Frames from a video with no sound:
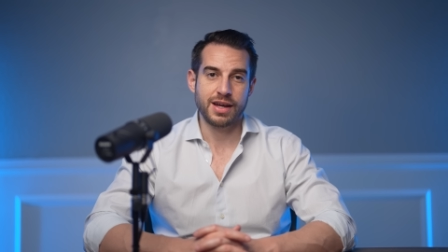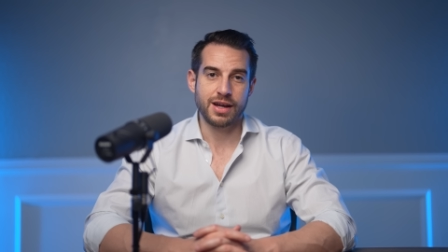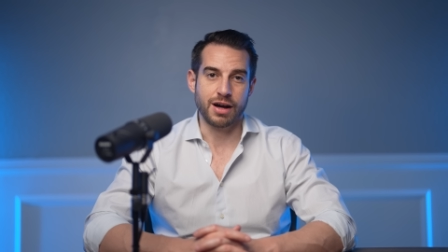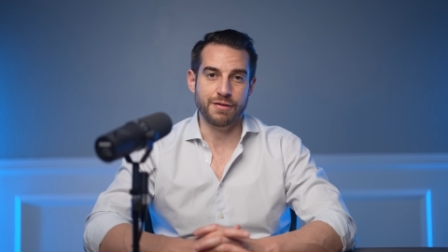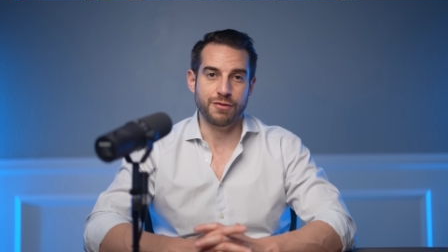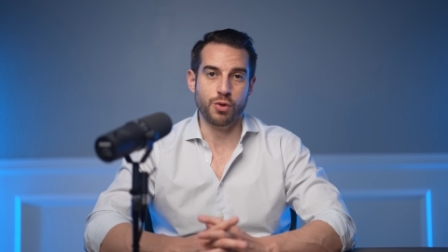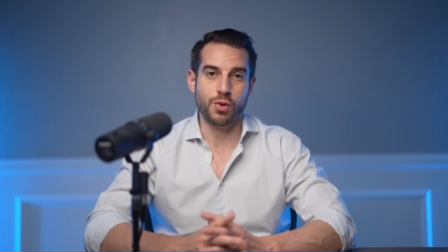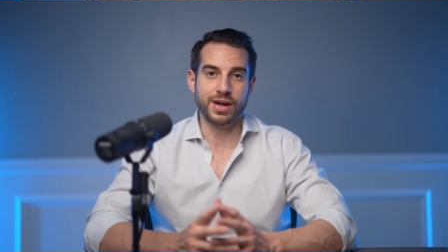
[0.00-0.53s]

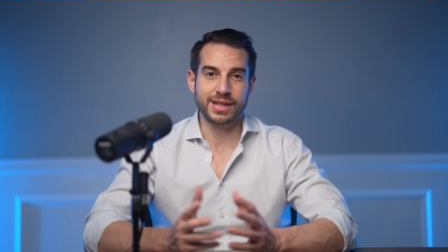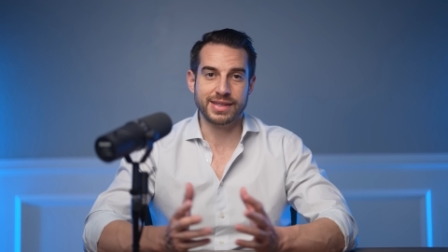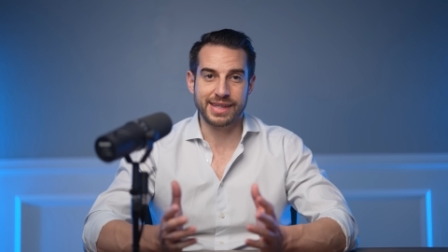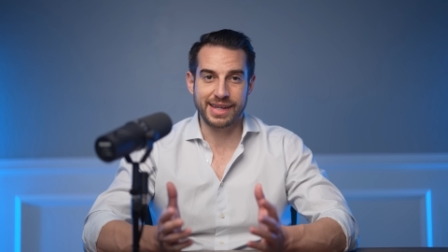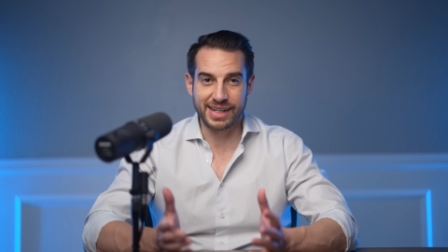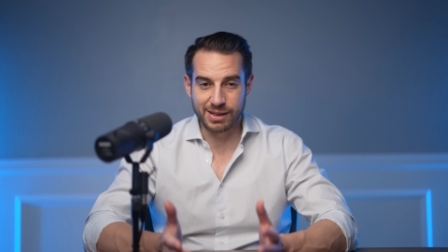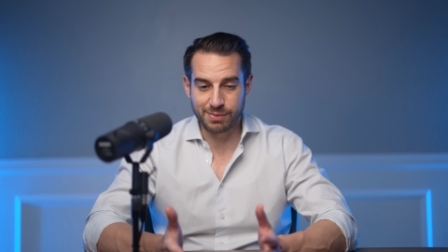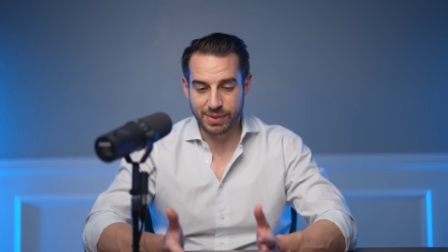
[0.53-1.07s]
avoiding
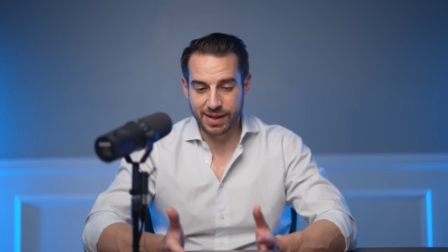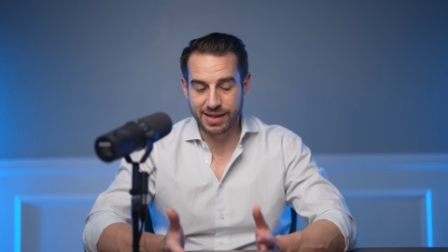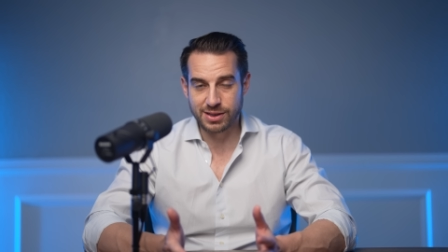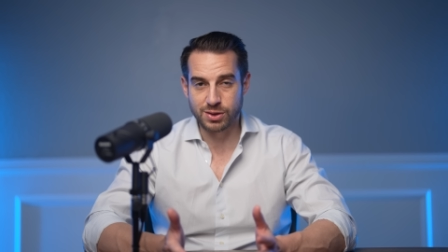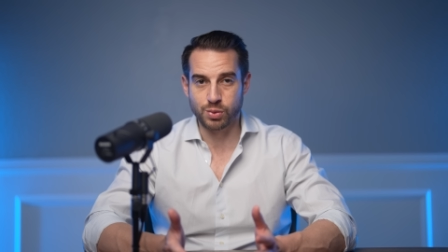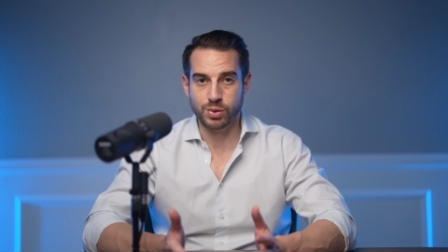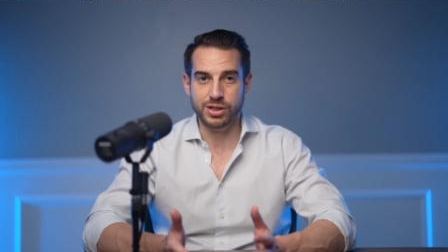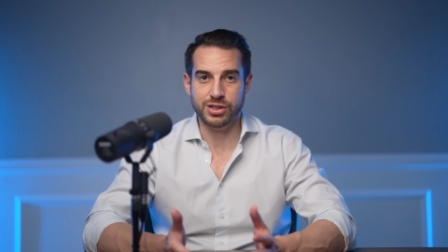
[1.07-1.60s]
tanning
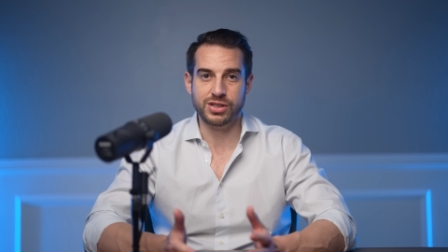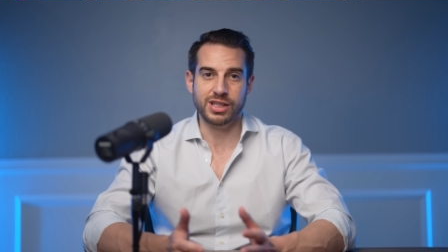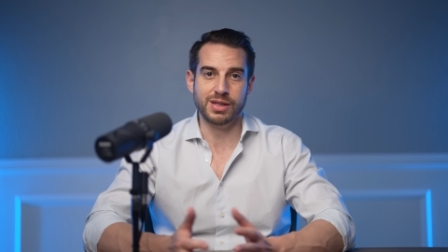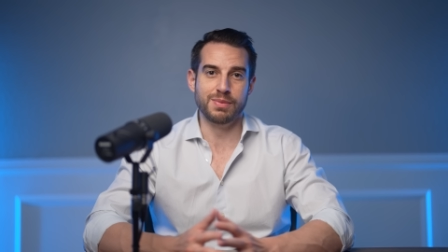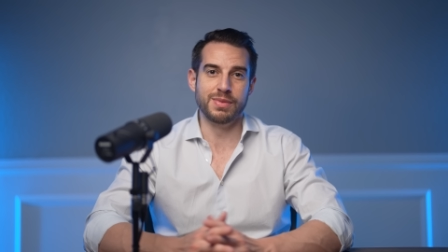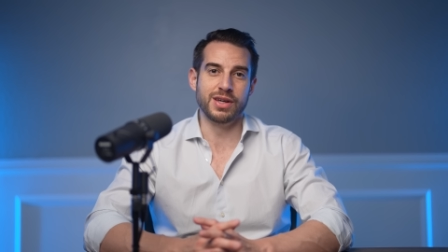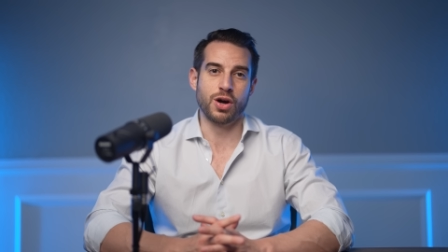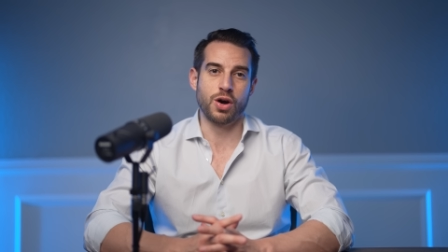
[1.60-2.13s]
beds, which
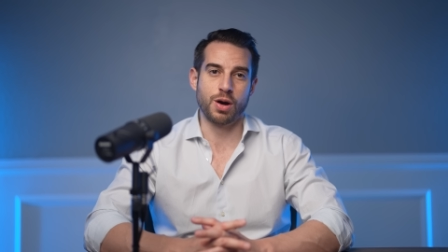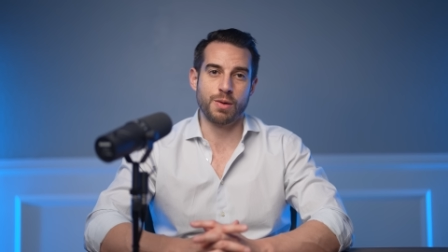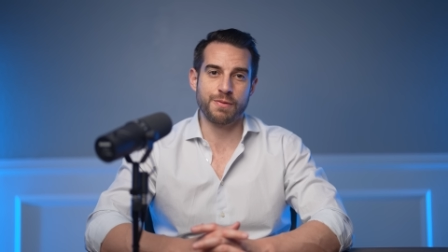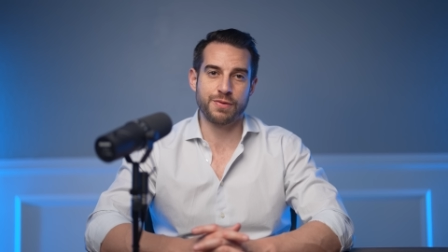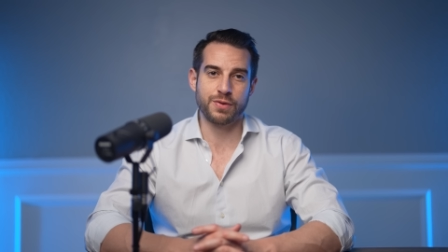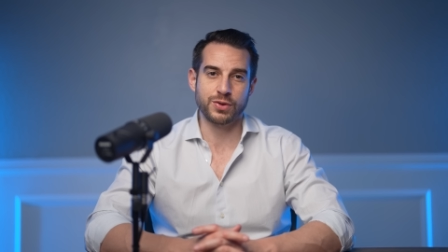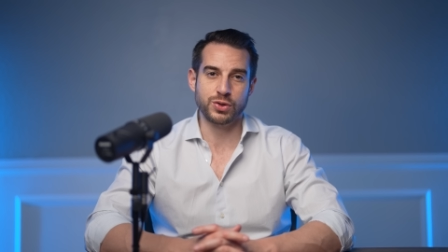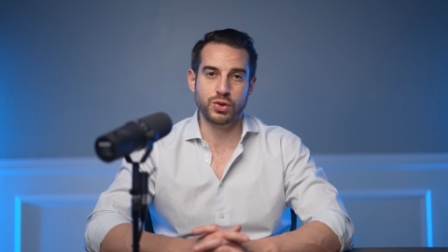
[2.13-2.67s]
emit
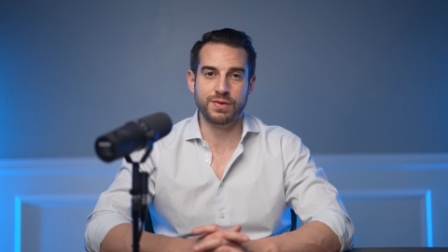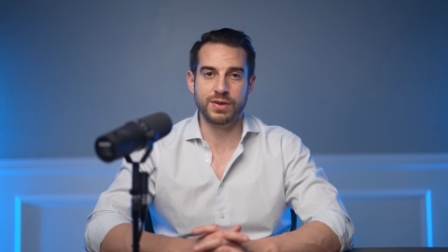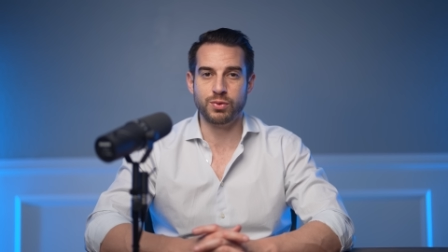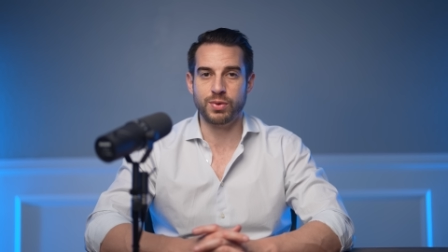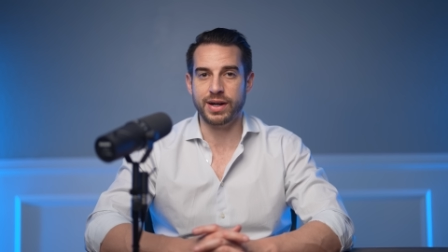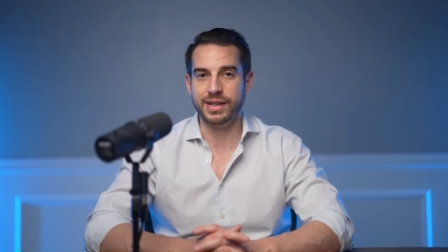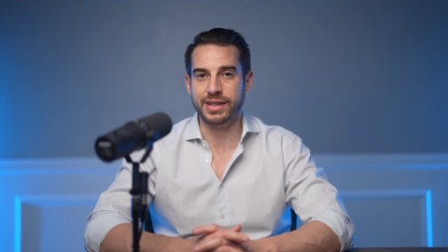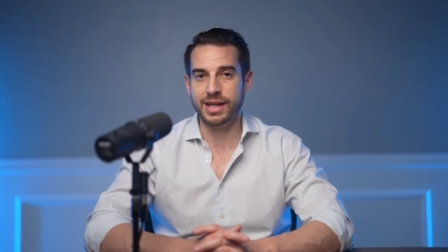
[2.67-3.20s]
harmful UV
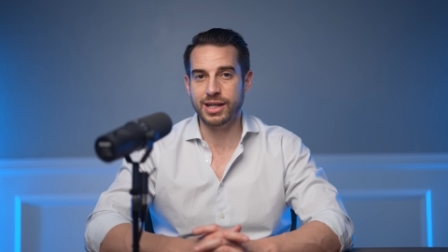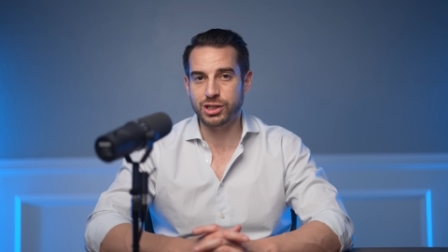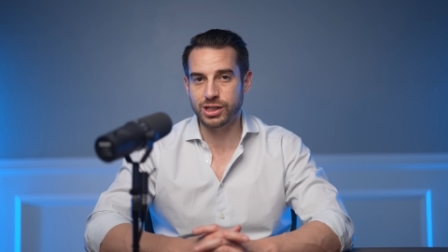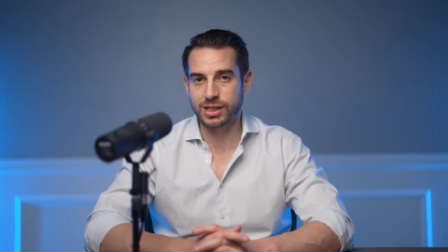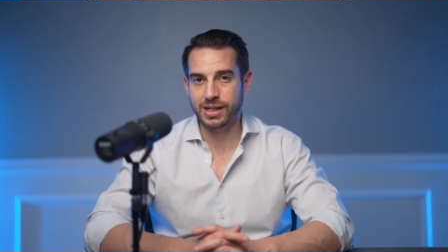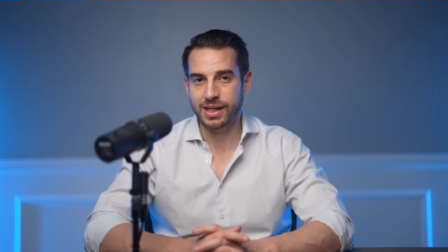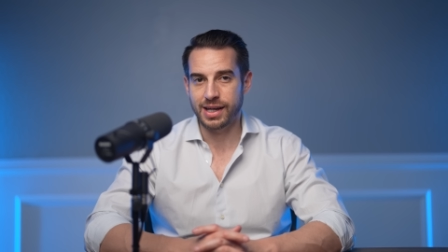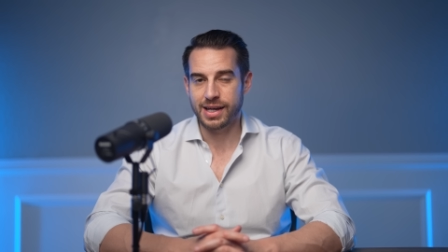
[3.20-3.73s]

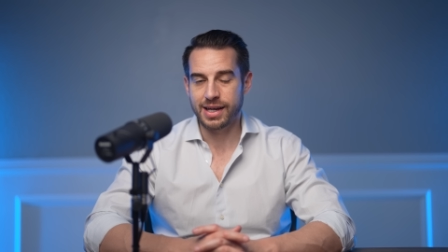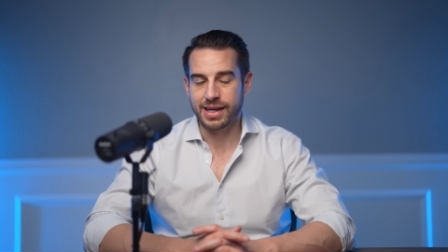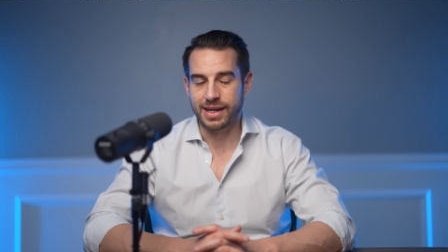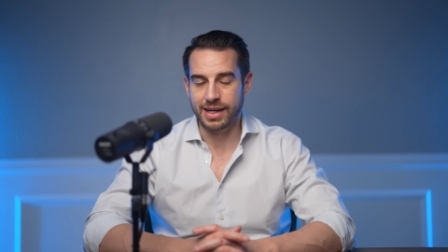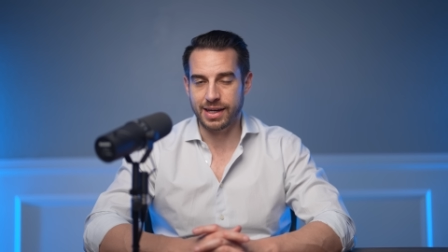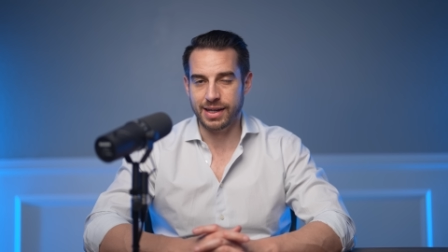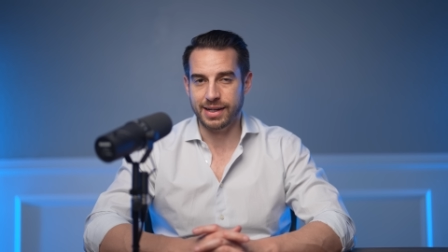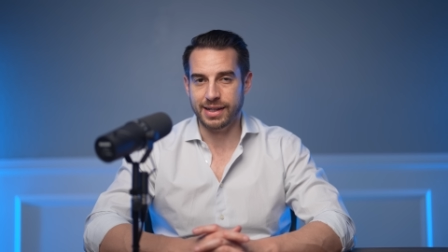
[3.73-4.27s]
radiation
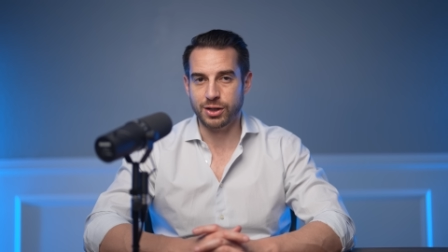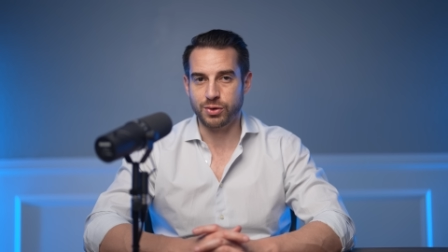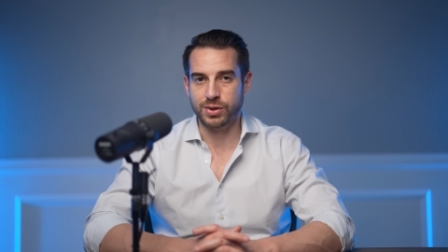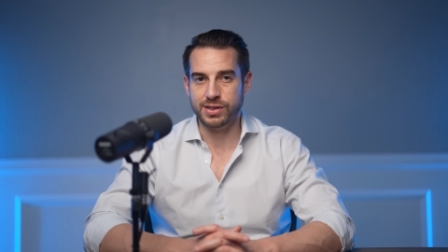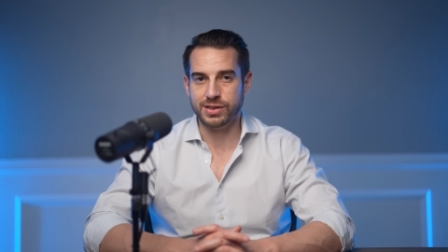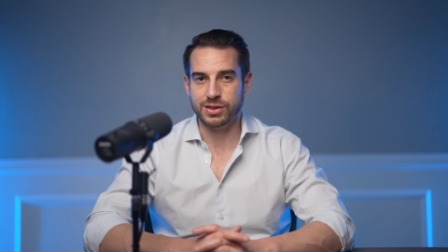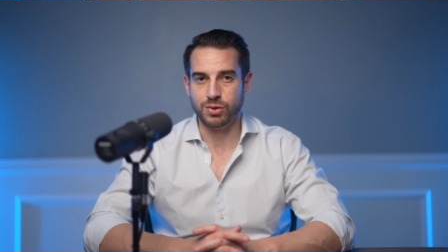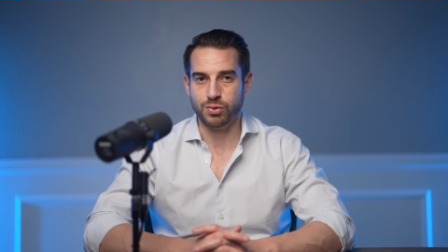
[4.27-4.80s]
and
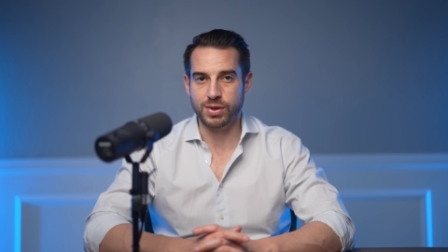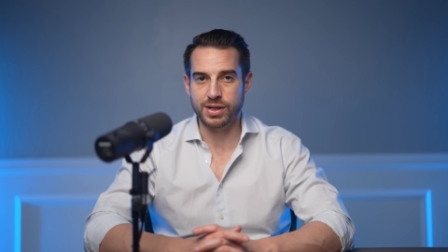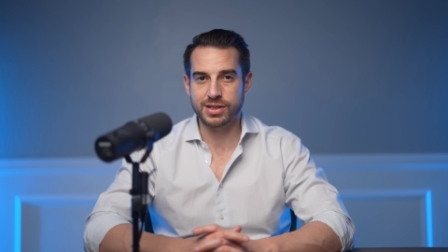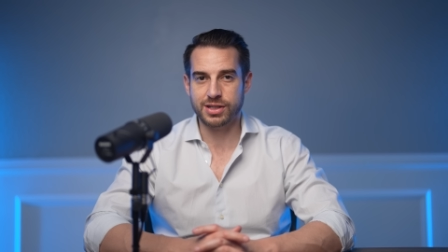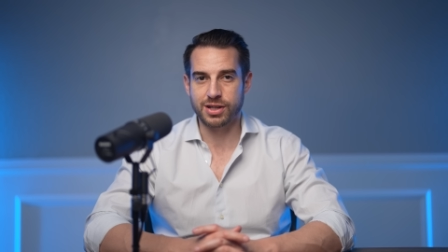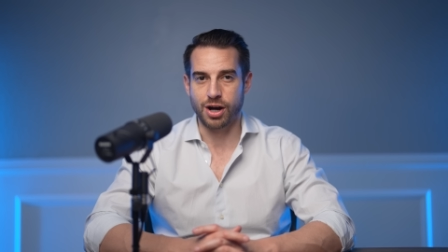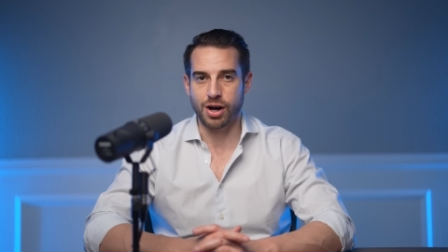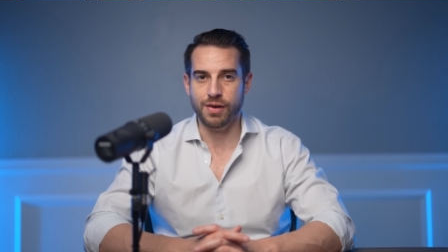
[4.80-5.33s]
increase the
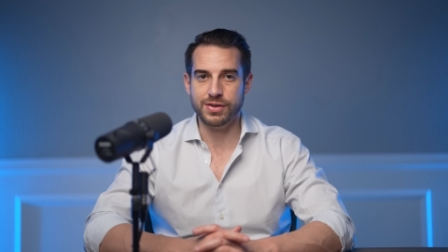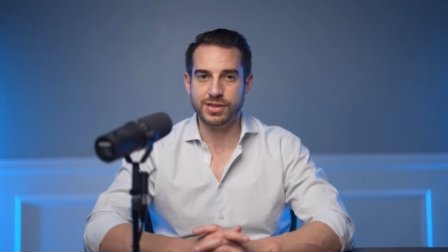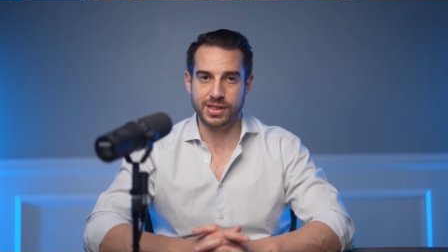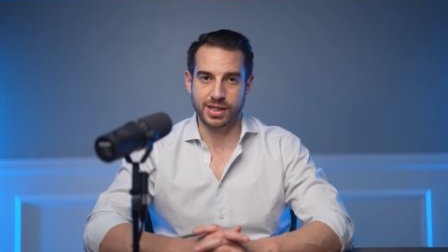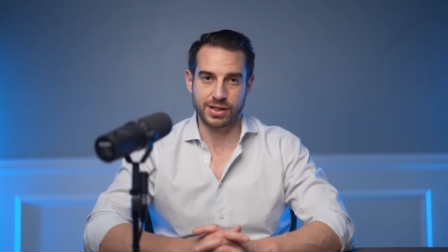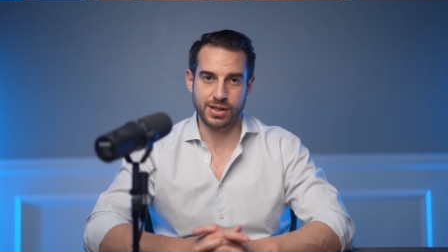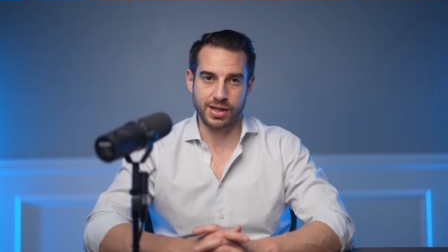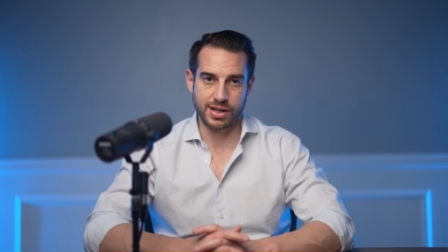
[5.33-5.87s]
risk of
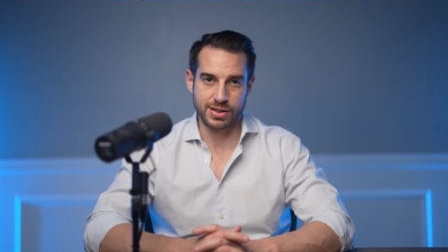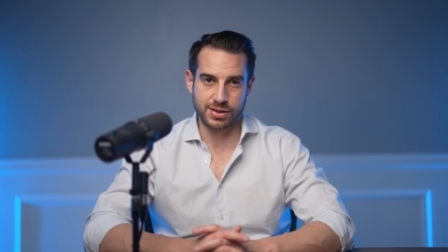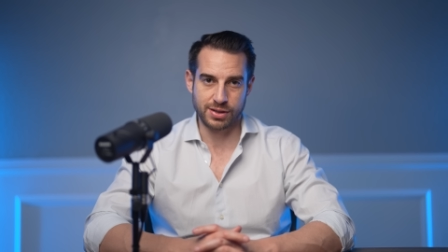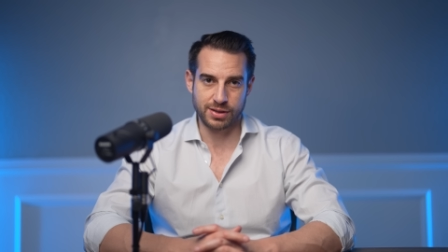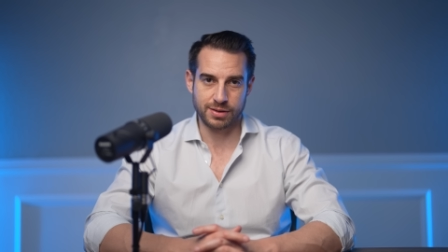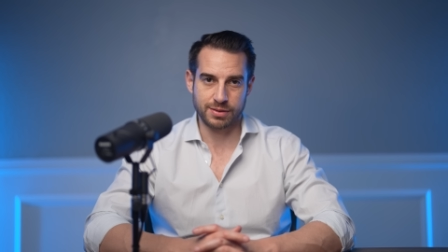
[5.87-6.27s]
skin cancer.